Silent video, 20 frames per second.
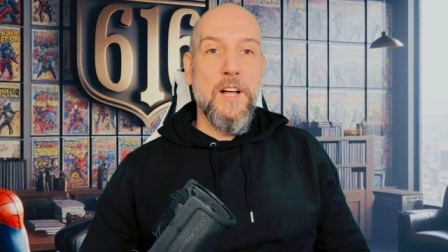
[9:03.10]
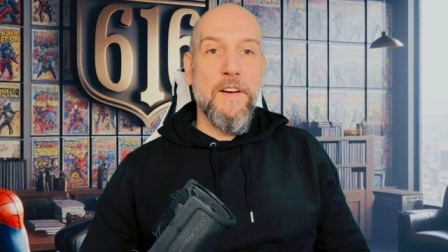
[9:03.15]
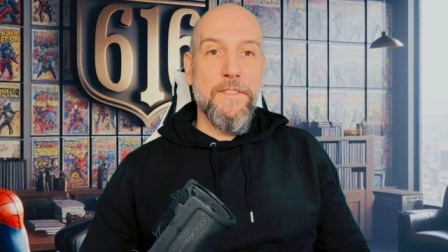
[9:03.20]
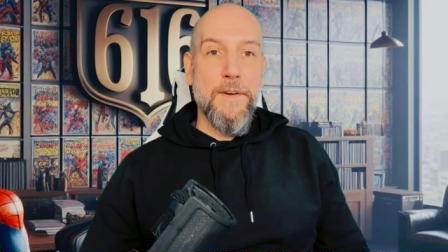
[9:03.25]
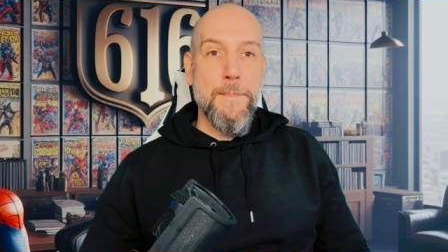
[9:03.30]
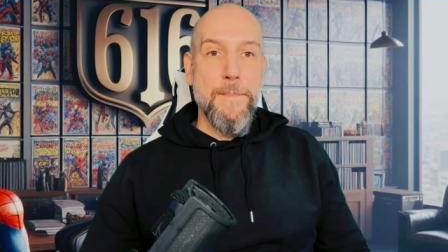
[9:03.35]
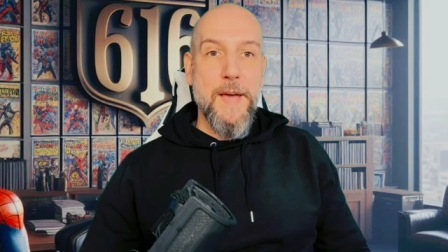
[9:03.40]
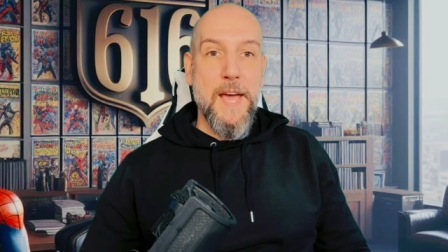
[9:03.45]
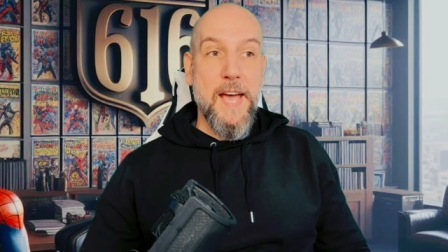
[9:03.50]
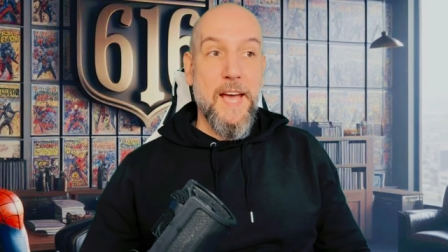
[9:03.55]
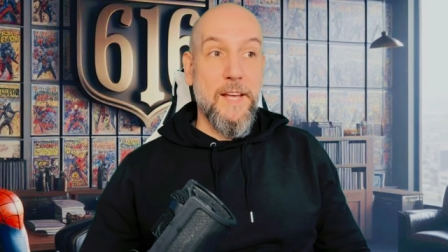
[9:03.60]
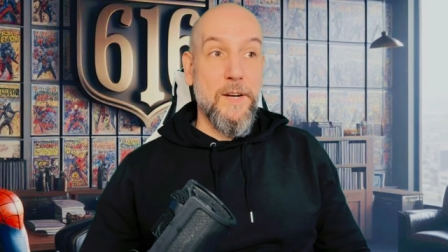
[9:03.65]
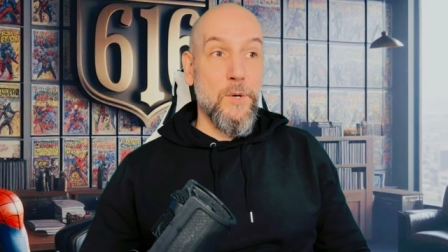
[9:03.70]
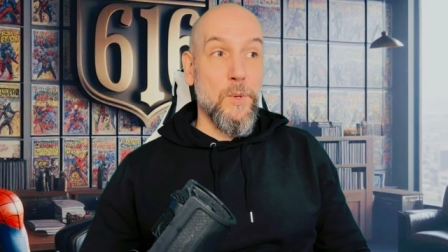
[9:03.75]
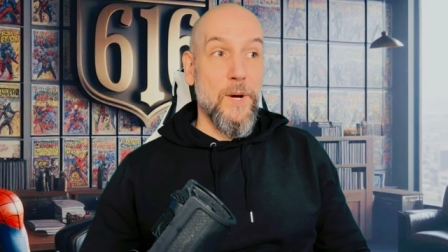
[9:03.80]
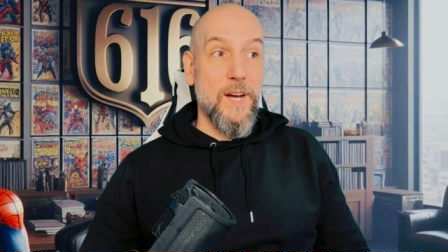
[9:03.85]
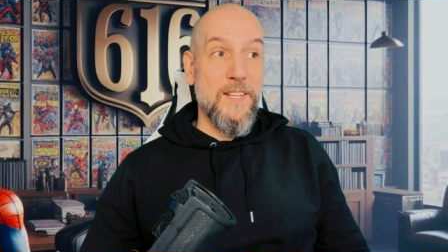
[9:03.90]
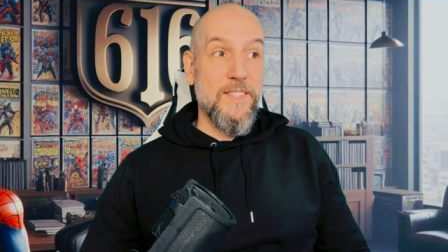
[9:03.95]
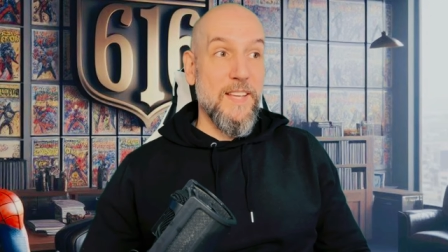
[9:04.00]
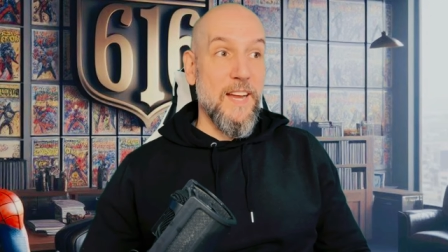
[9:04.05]
of a man
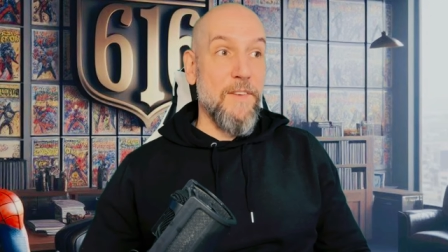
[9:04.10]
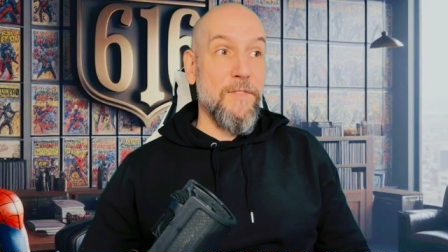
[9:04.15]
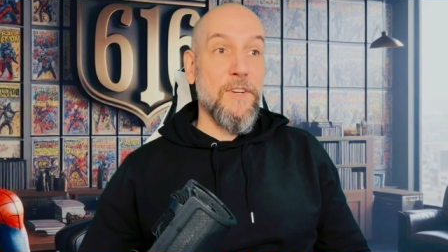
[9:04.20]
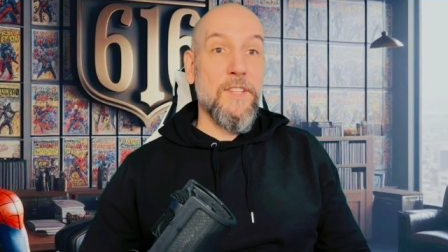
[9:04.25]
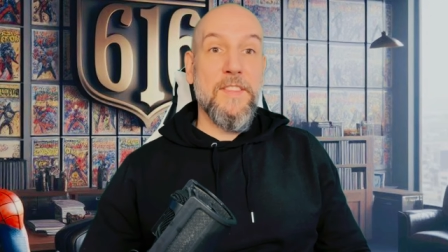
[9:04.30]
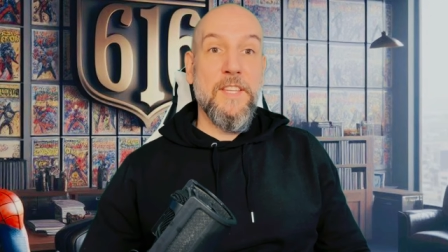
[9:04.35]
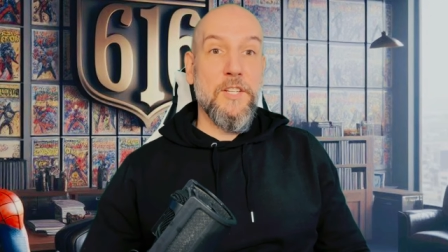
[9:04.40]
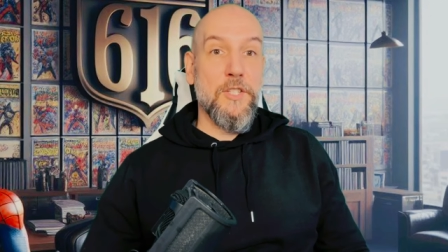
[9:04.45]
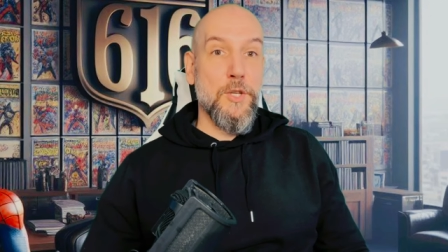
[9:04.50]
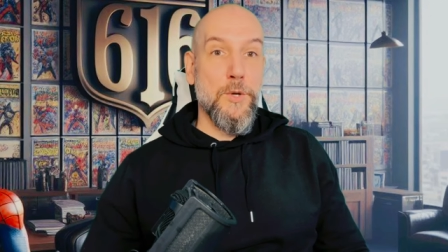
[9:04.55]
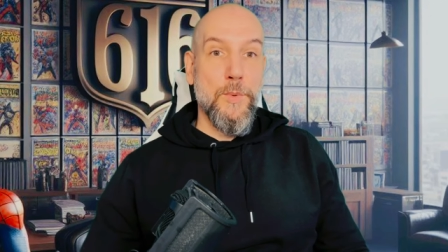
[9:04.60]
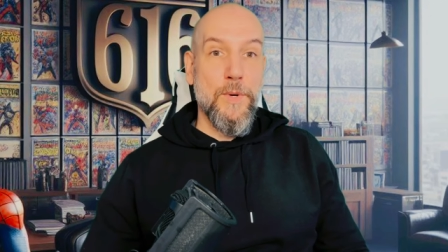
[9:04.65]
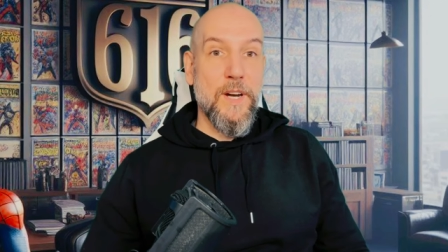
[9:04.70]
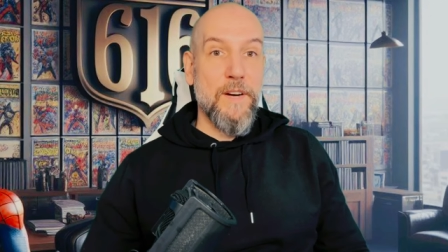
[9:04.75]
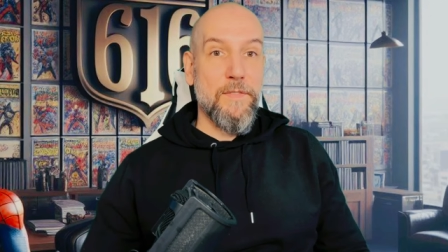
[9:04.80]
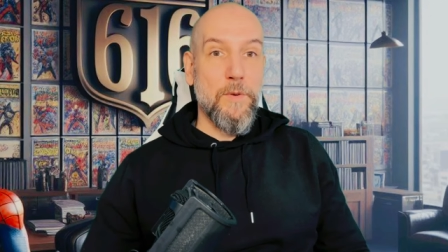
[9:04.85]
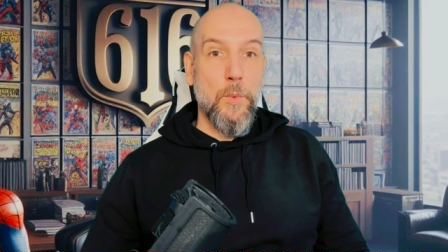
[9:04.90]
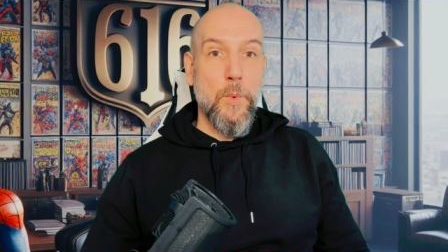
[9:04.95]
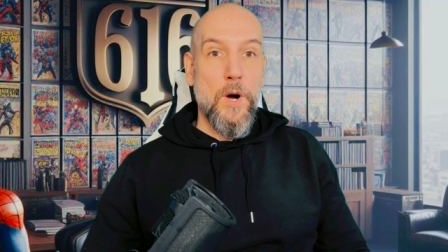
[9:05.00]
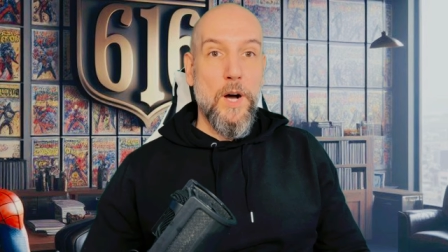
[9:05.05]
who has everything you would
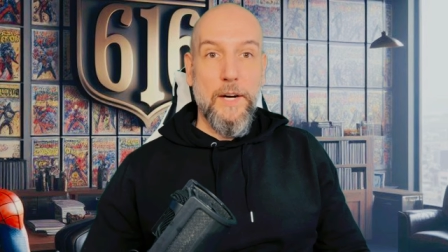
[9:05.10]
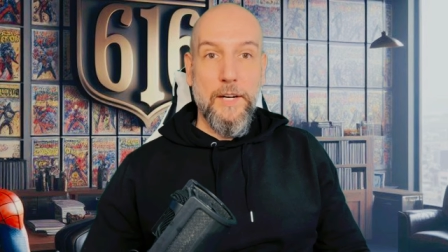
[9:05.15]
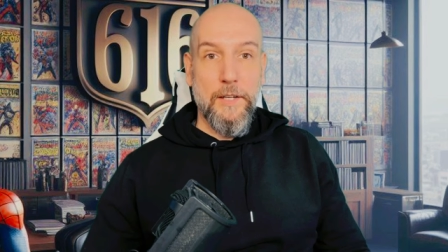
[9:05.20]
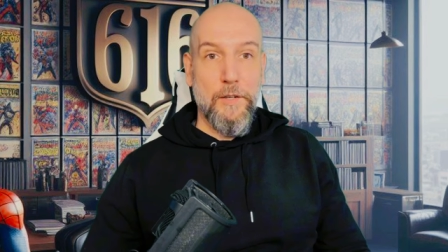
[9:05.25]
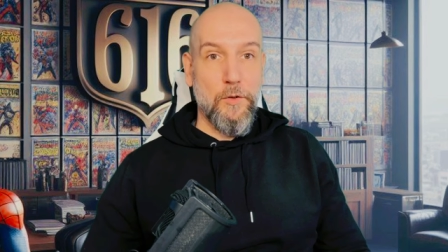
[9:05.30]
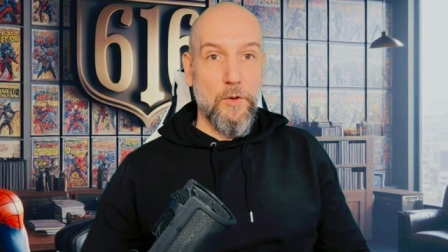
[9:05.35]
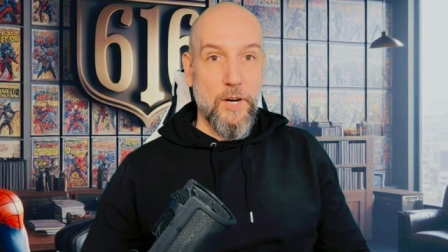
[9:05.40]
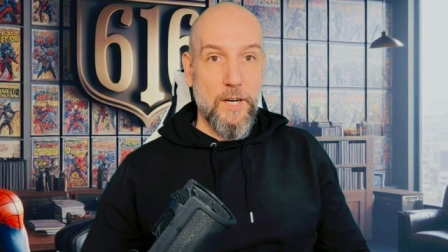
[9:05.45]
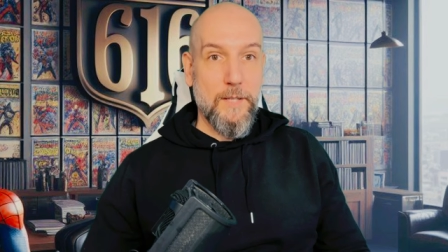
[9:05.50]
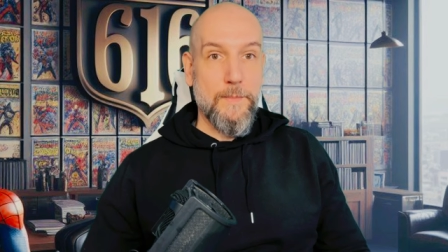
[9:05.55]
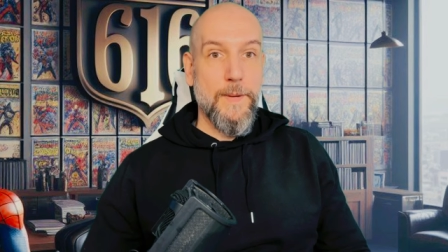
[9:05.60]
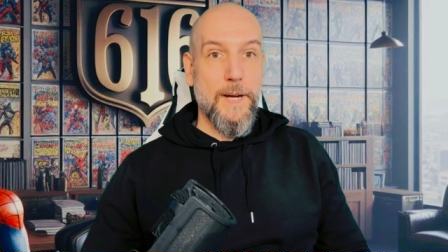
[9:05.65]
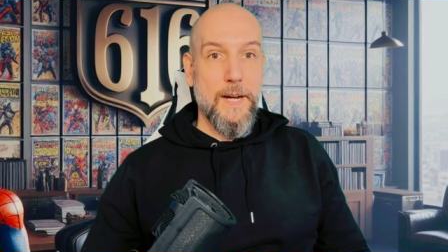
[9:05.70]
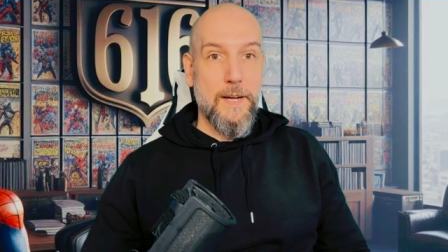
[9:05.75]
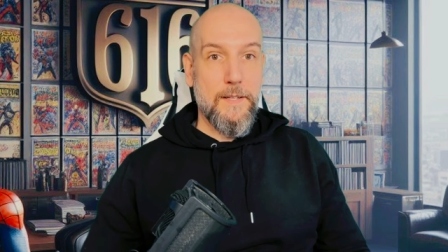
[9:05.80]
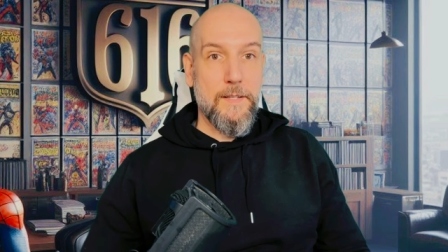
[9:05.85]
ever want in a running back.